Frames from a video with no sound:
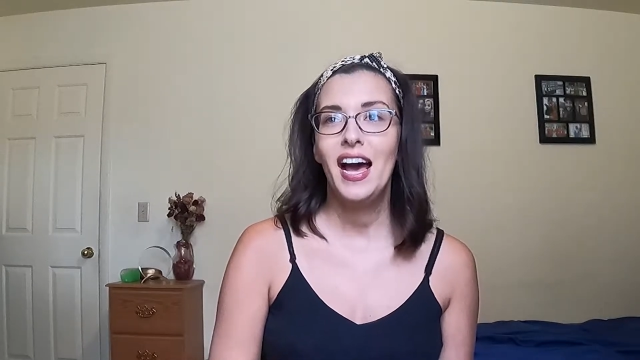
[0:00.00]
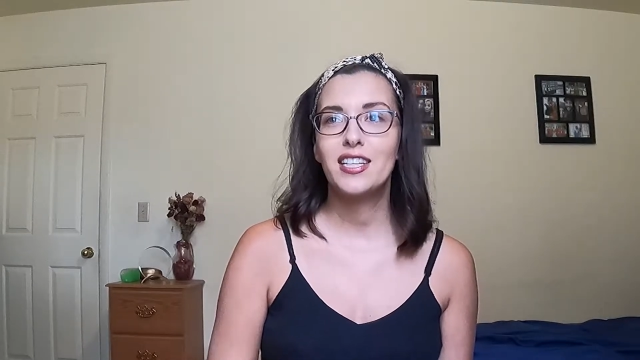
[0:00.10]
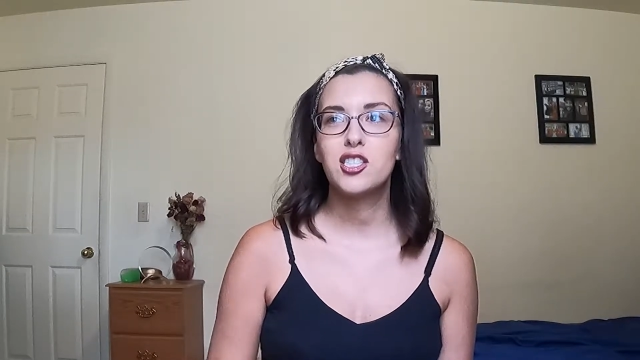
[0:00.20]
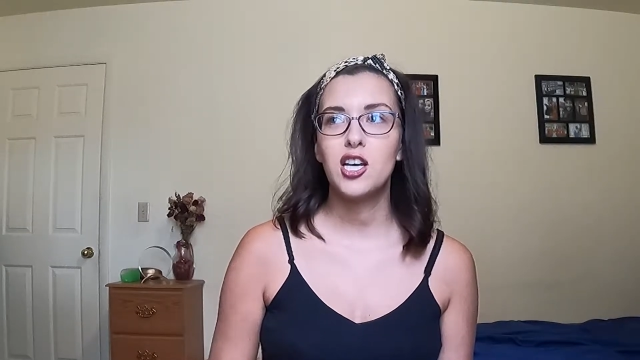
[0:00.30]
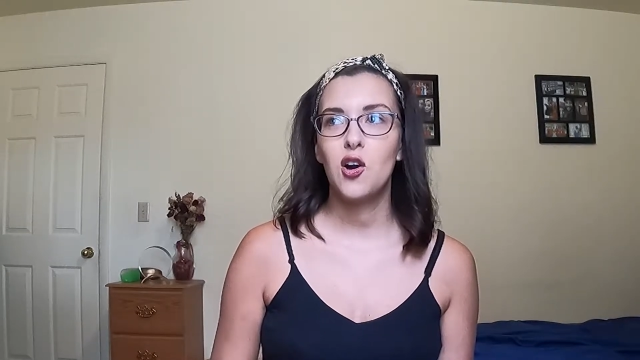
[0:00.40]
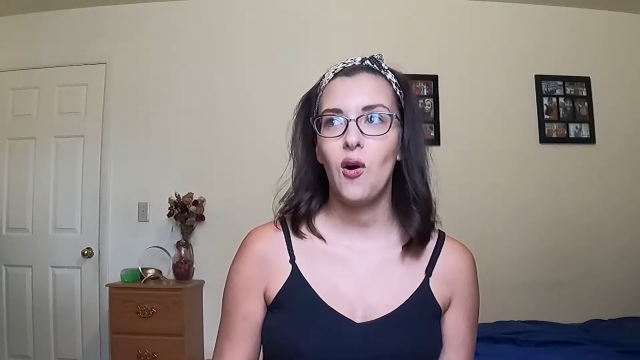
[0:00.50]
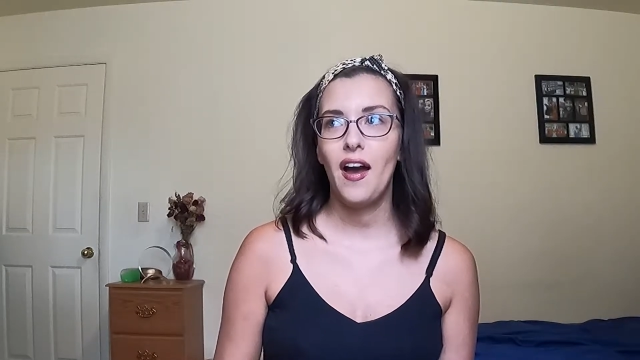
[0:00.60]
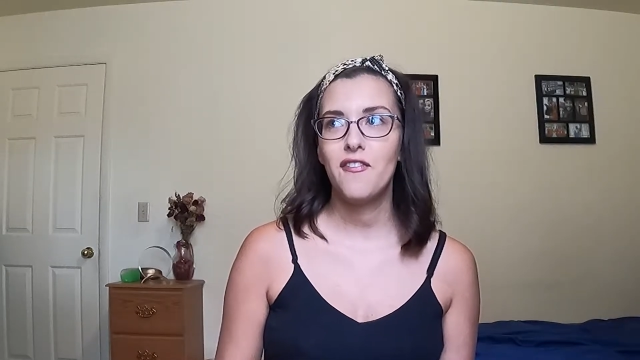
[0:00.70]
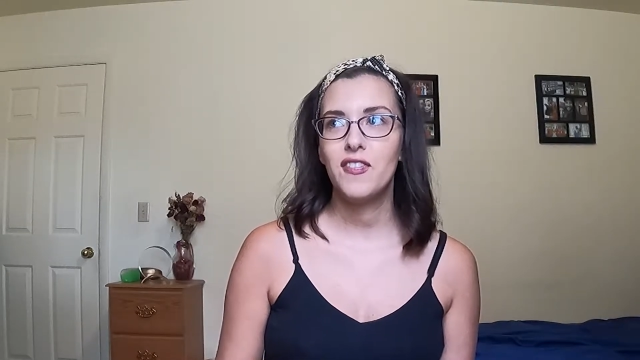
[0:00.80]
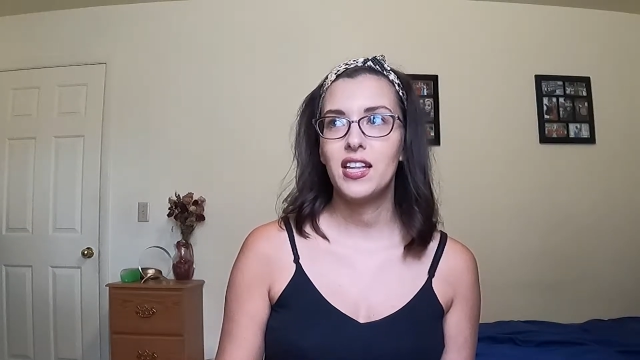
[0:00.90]
and so
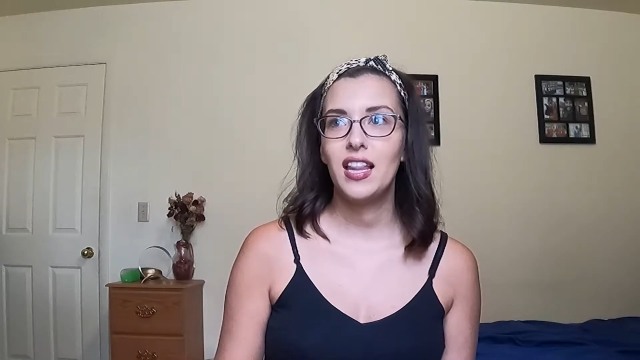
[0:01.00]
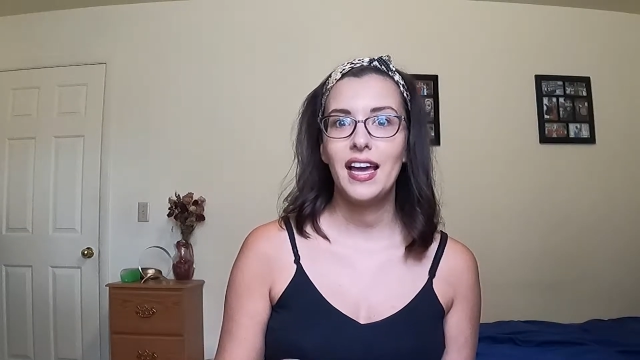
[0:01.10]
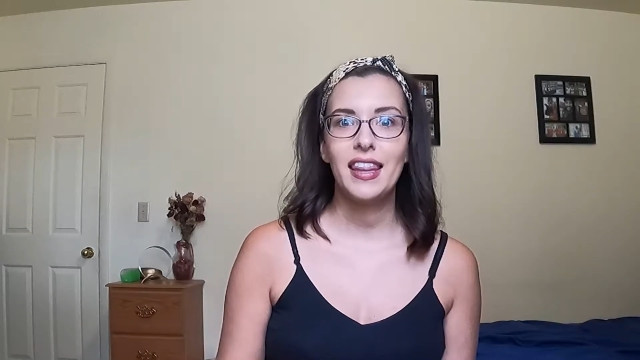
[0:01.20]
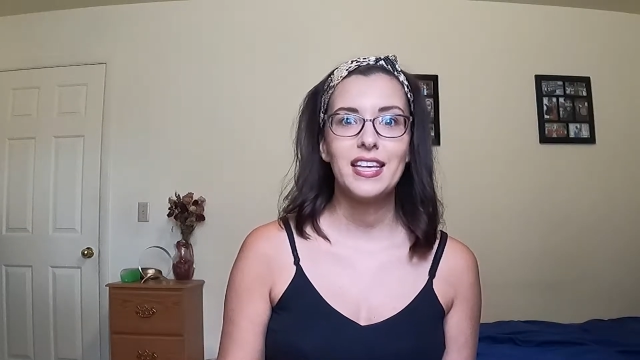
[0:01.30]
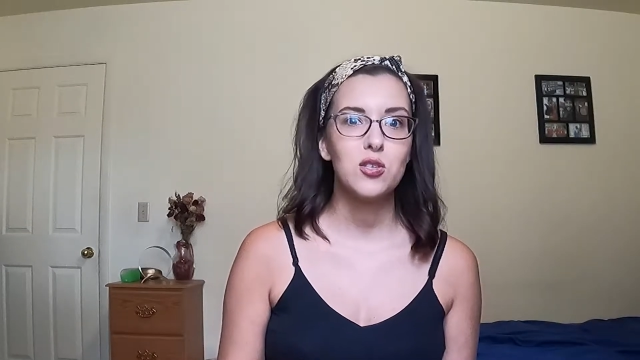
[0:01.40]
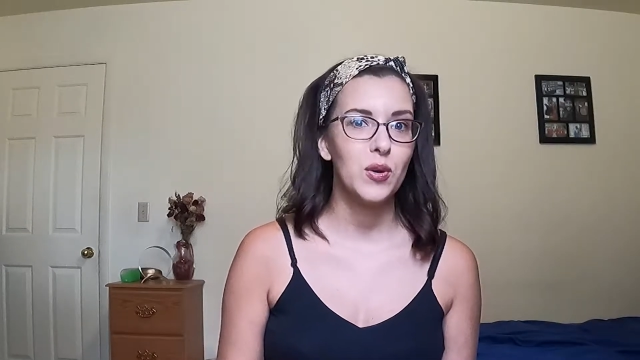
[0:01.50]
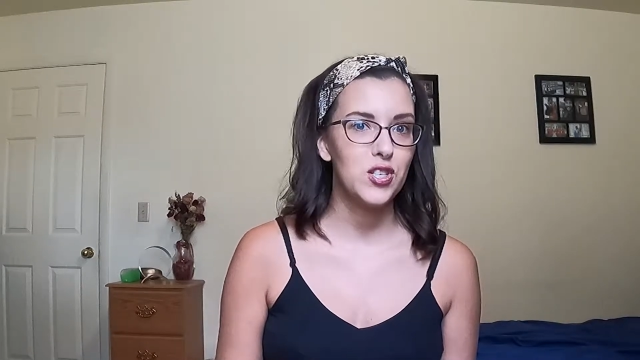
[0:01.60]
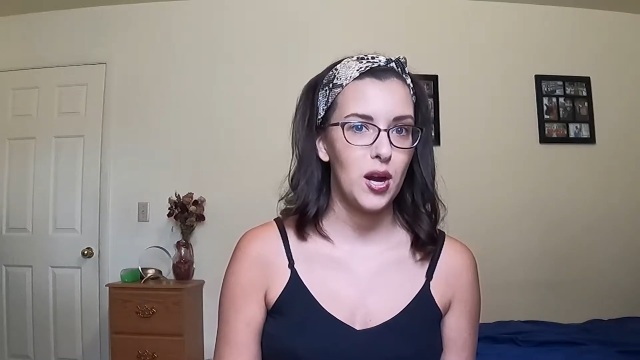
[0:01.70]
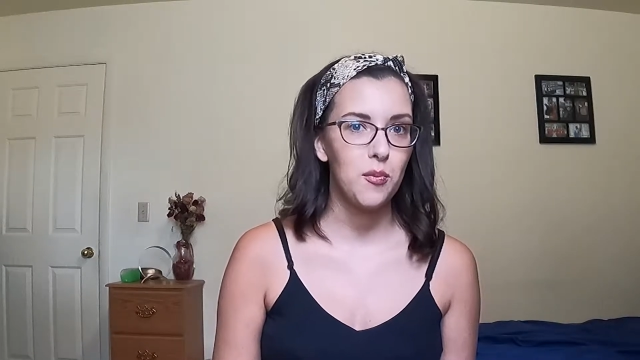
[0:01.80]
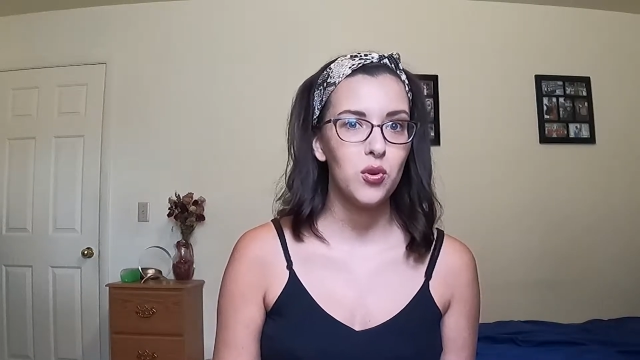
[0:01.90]
I feel like this
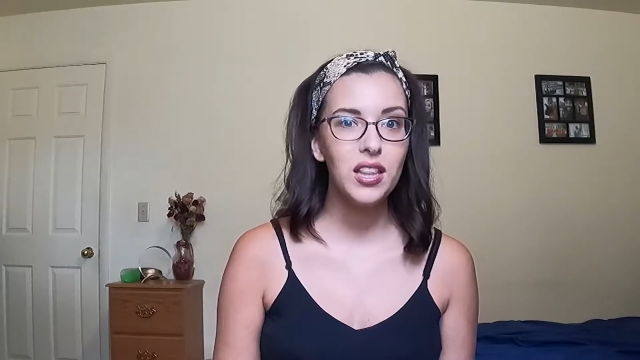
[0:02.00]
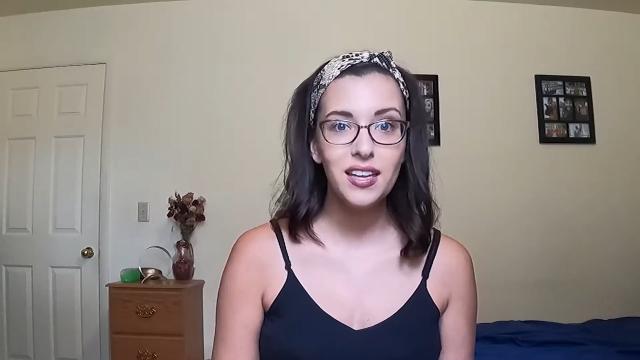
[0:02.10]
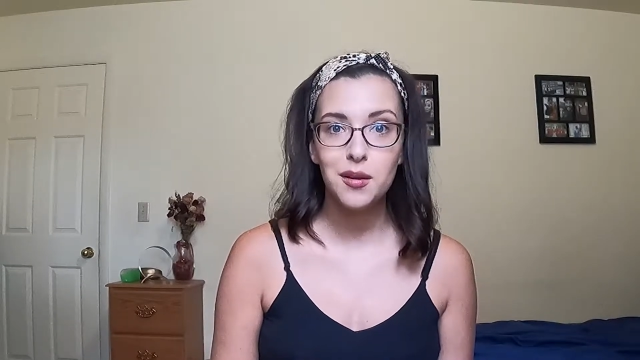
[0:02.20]
winter I'm really